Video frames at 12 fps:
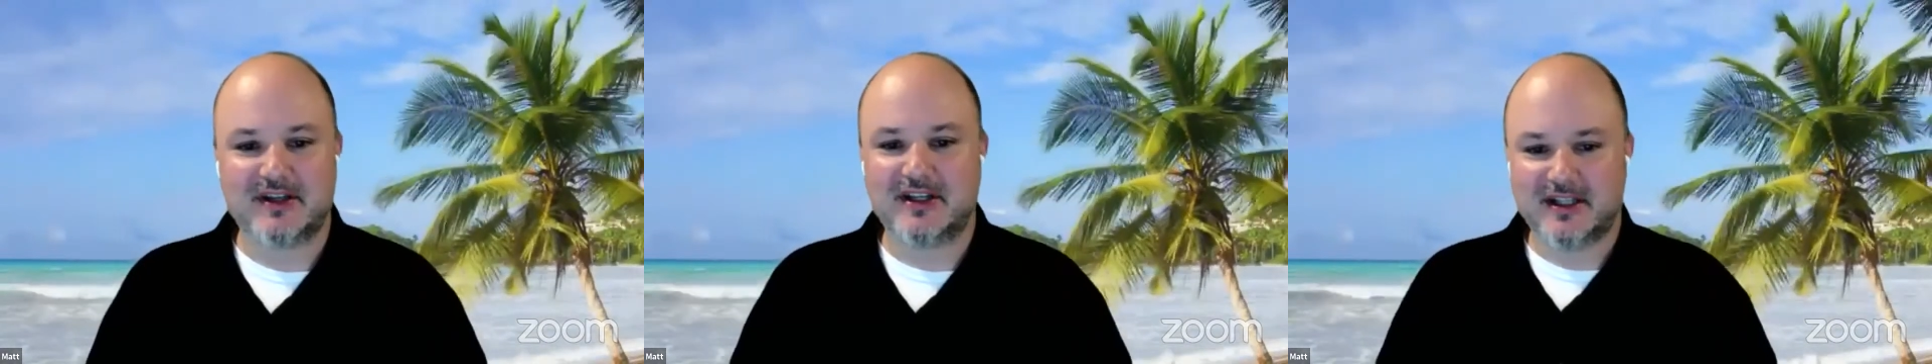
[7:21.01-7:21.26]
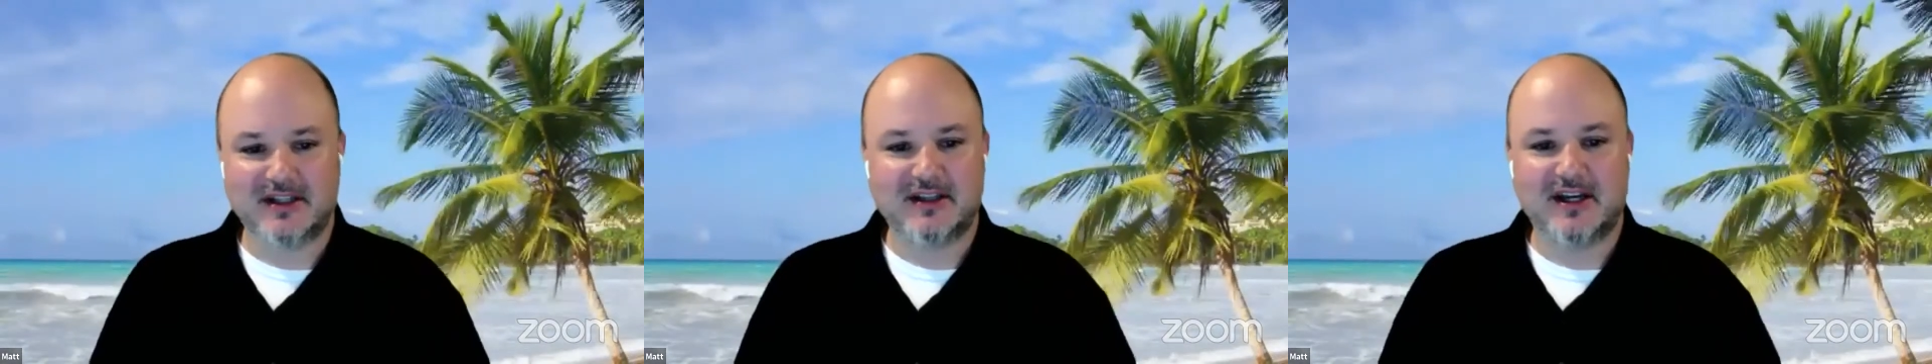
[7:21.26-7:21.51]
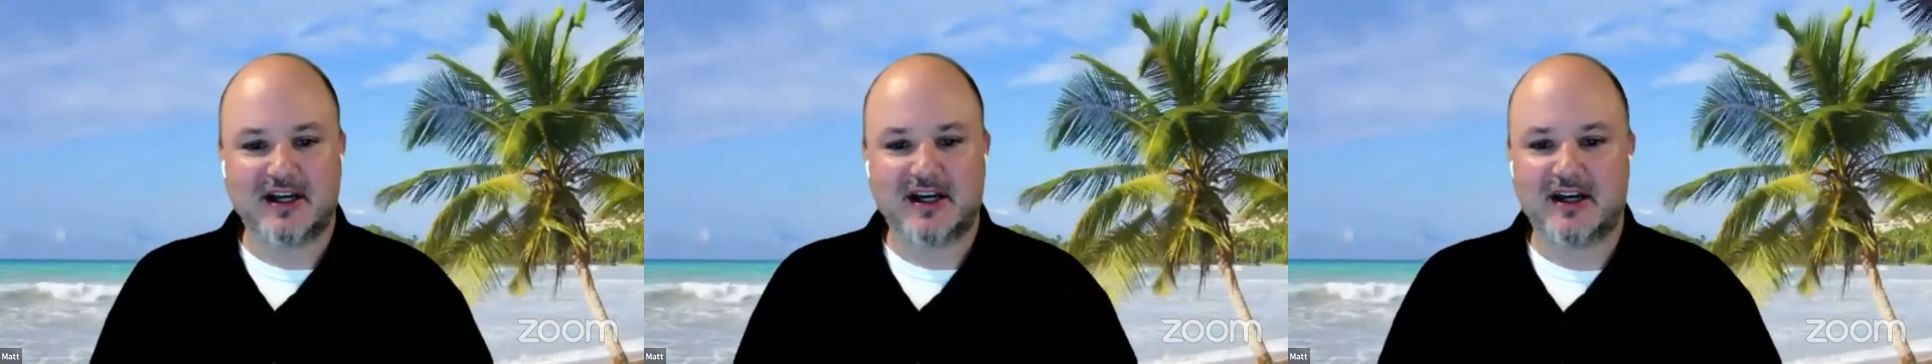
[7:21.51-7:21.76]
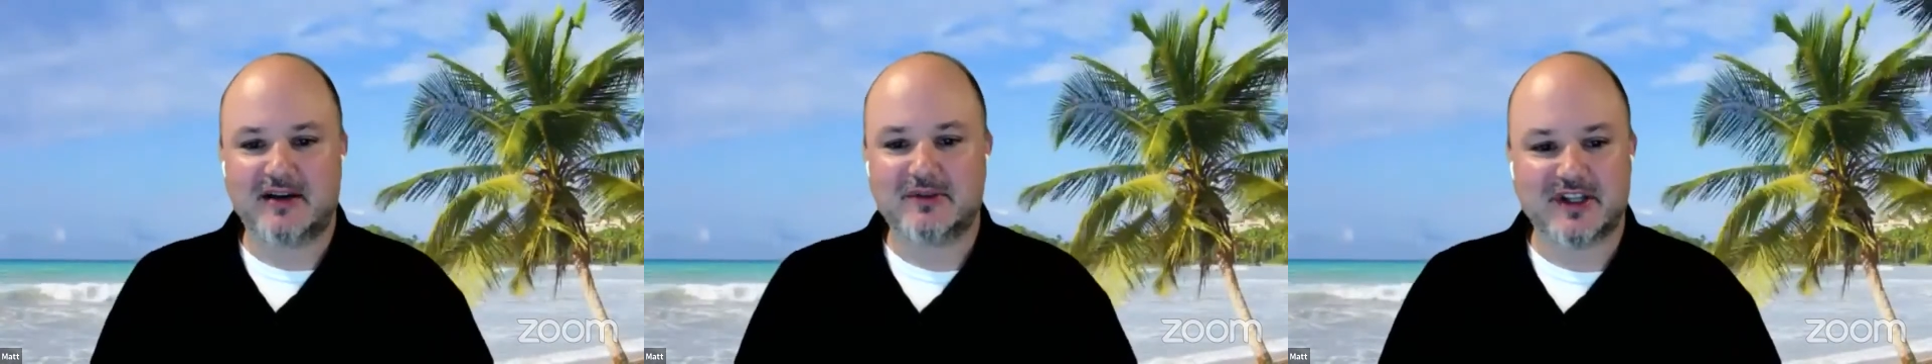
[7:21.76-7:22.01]
And
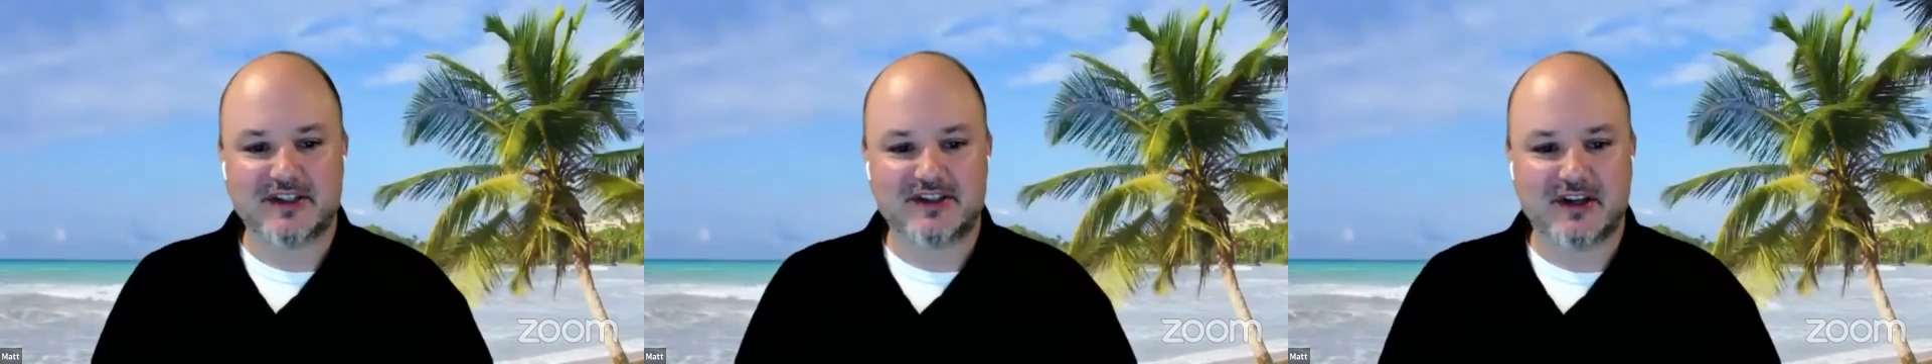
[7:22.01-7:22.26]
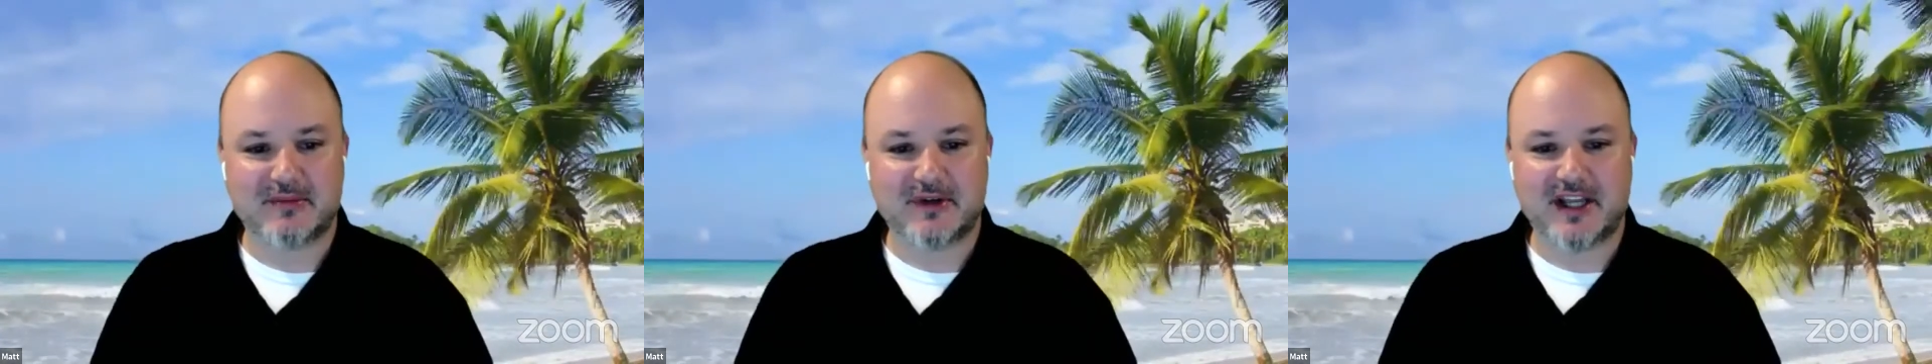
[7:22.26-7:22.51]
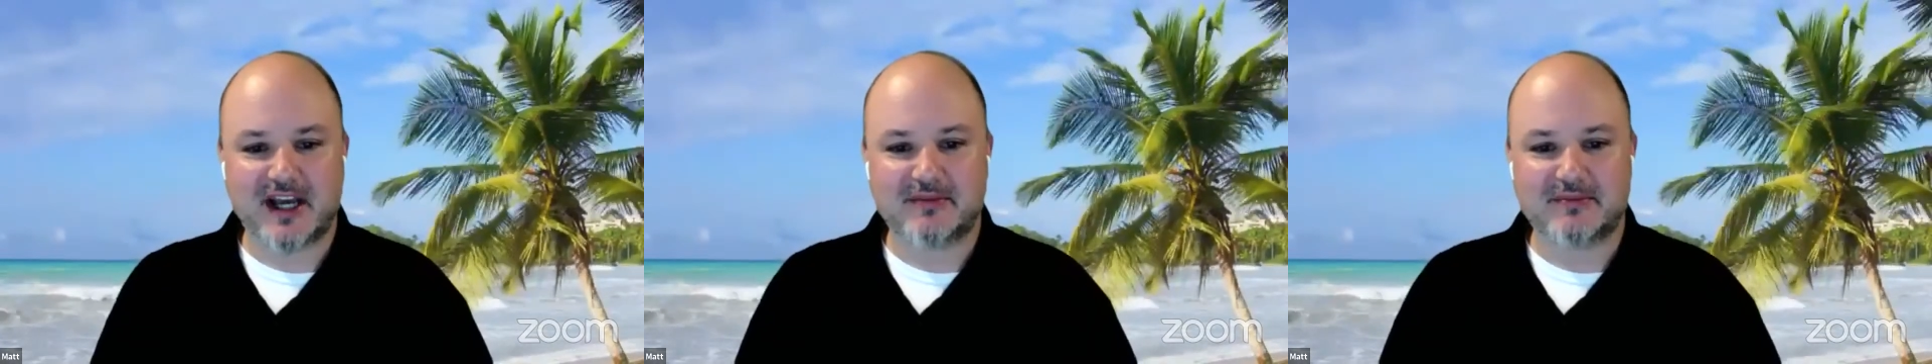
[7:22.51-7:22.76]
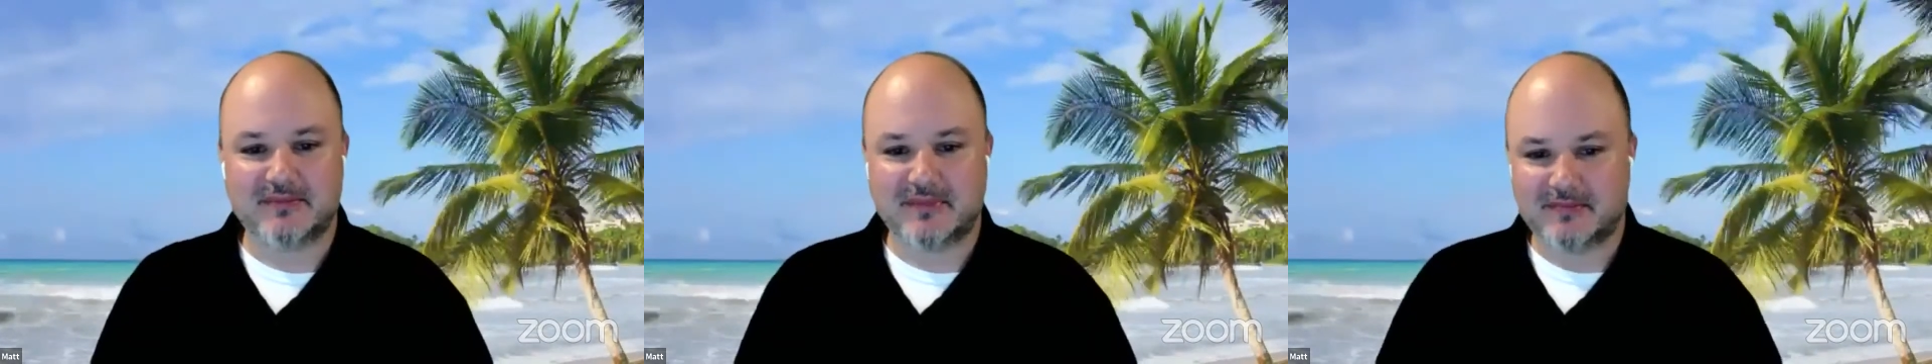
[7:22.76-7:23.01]
would you like to tell everybody
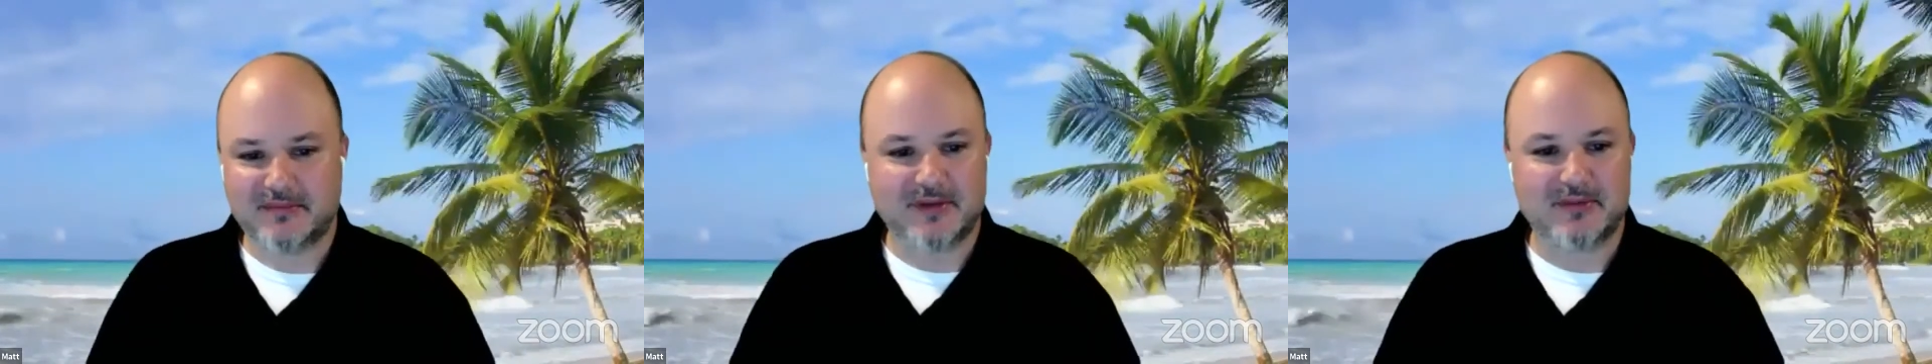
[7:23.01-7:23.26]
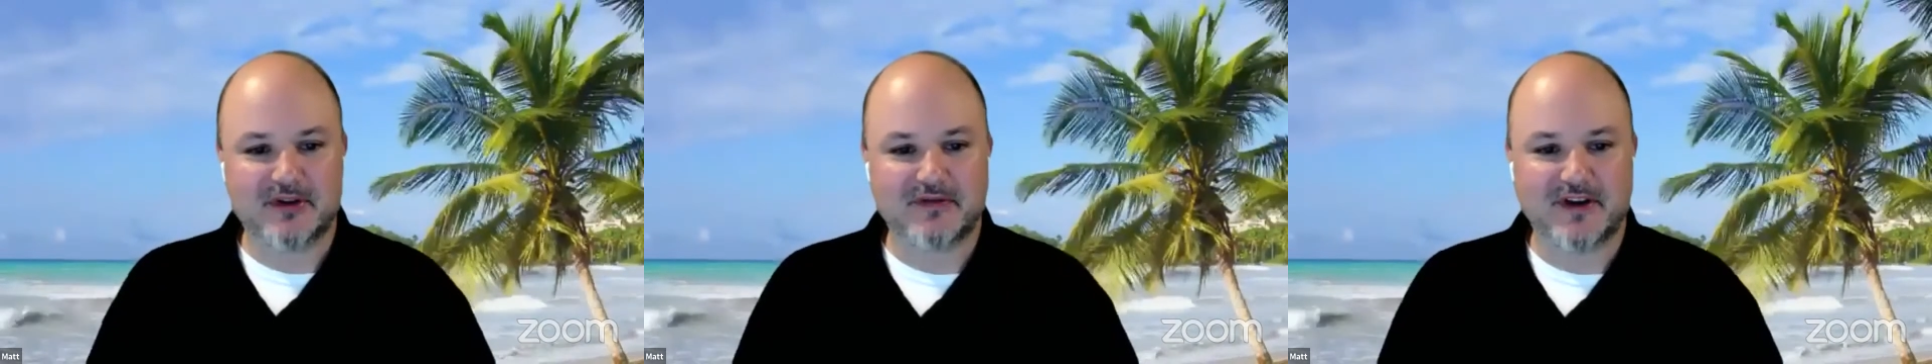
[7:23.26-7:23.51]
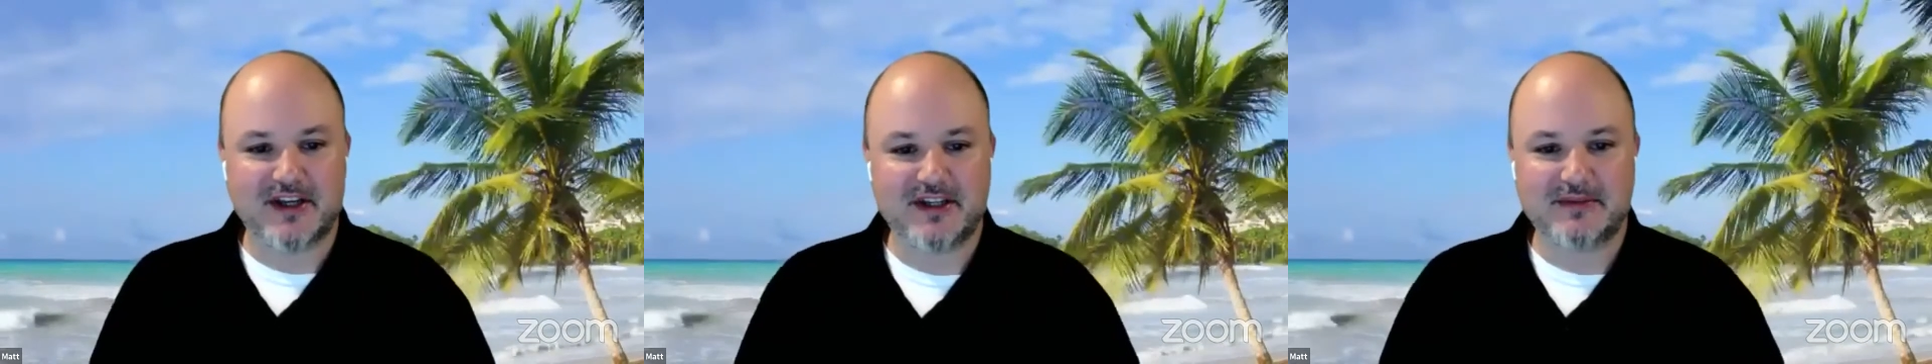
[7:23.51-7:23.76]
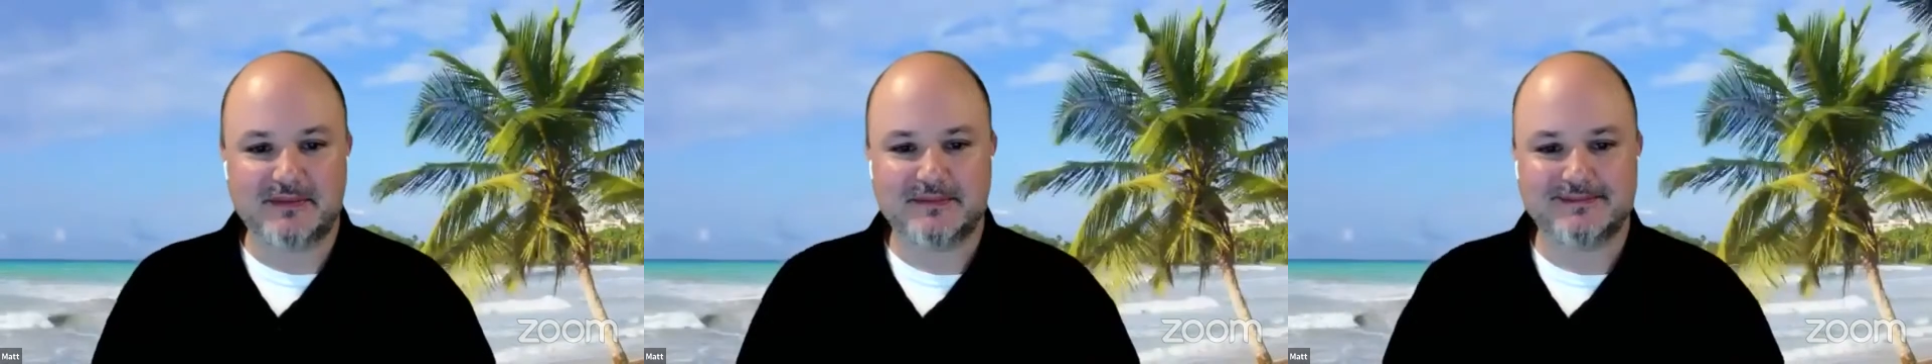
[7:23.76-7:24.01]
how people can
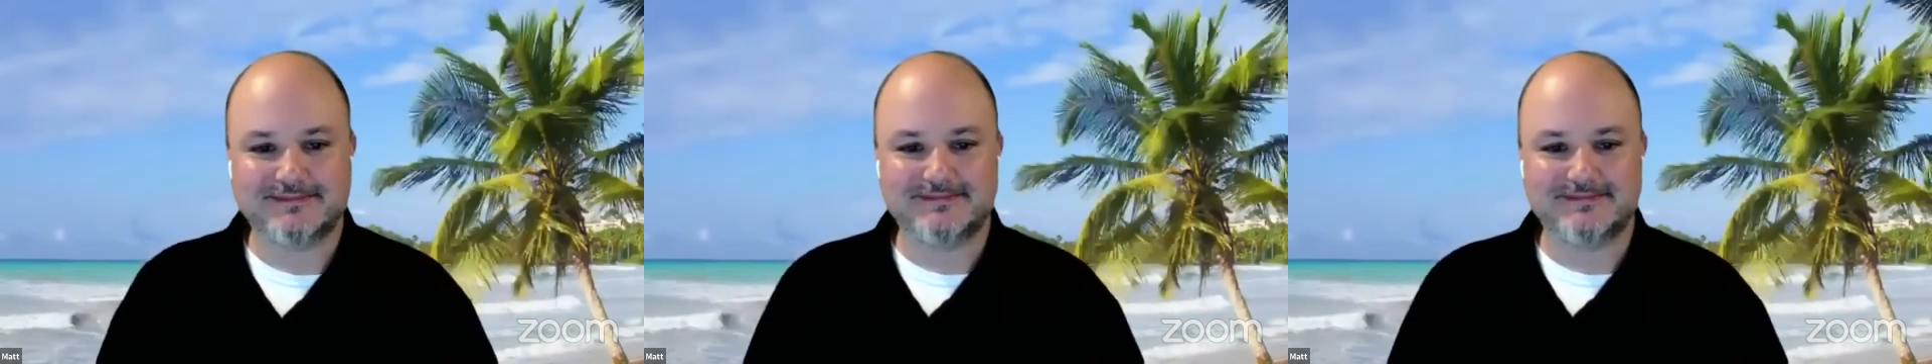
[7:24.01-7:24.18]
find you?